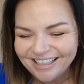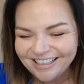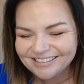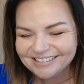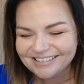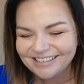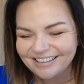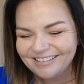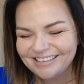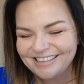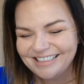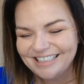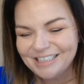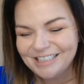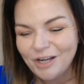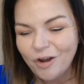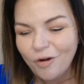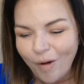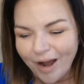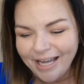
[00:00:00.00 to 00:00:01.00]
so it
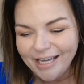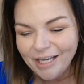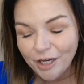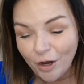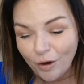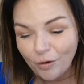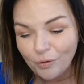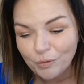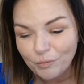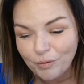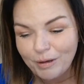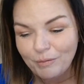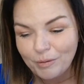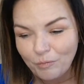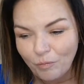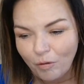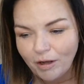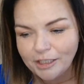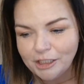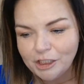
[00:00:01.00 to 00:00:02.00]
didn't quite go the way we
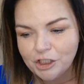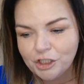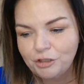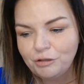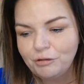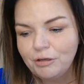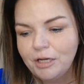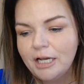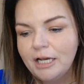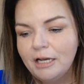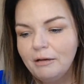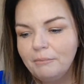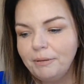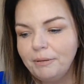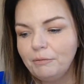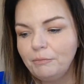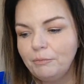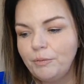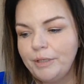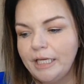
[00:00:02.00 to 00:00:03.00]
wanted to,
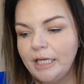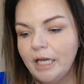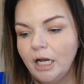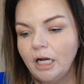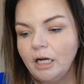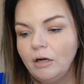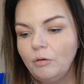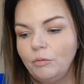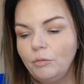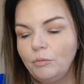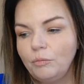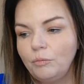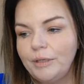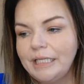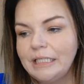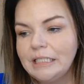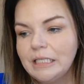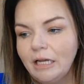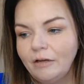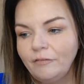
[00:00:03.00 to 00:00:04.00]
but we
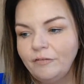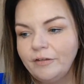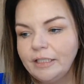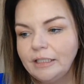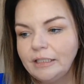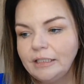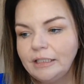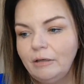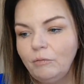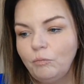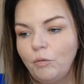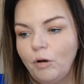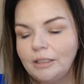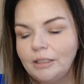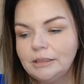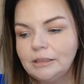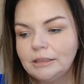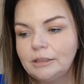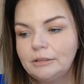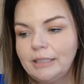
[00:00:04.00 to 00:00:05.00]
definitely
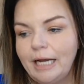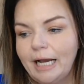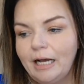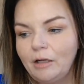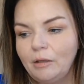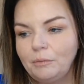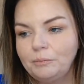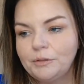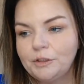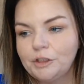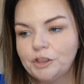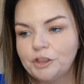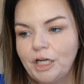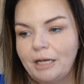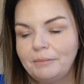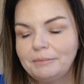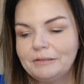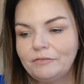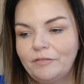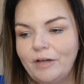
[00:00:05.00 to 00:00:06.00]
want to help the
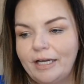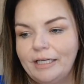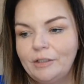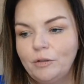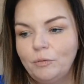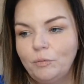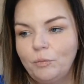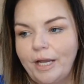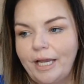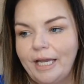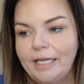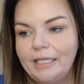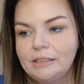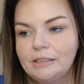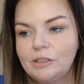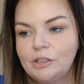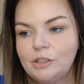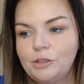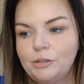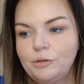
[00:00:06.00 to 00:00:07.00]
shops find a way
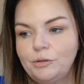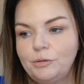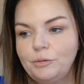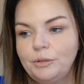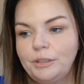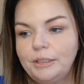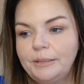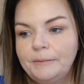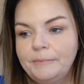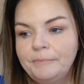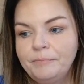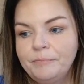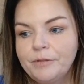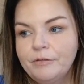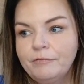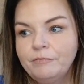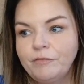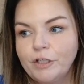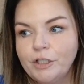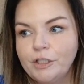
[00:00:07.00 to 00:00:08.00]
to
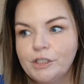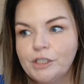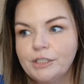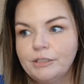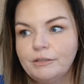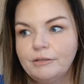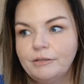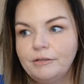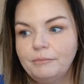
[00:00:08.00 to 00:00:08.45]
first,